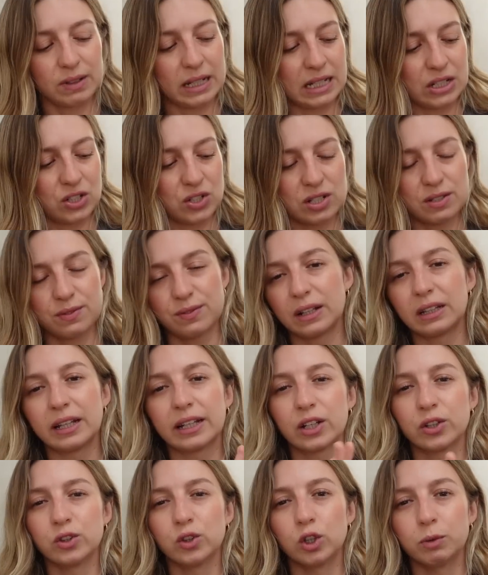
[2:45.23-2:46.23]
It just felt
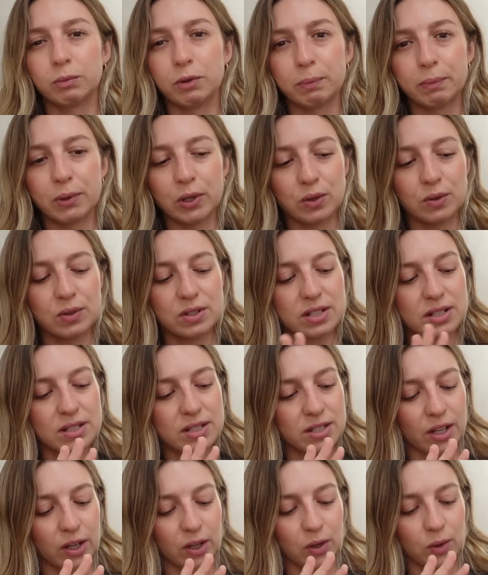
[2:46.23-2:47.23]
like a normal boot.
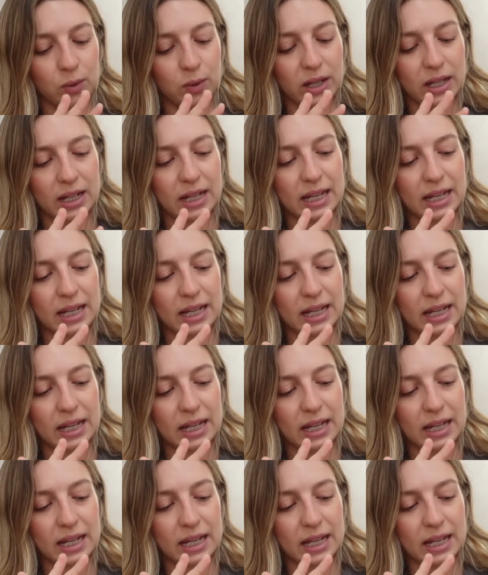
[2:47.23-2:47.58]
So